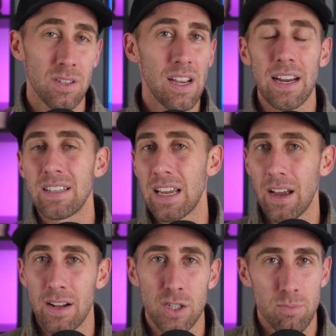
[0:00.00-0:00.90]
So yeah, I can take
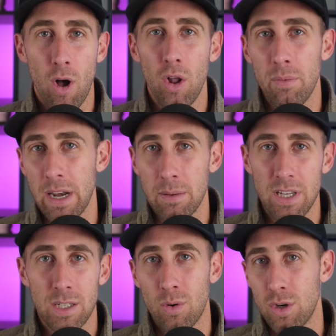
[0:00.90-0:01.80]
out a small to
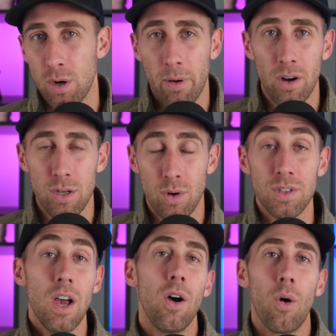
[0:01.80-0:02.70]
medium-sized creature an opponent controls,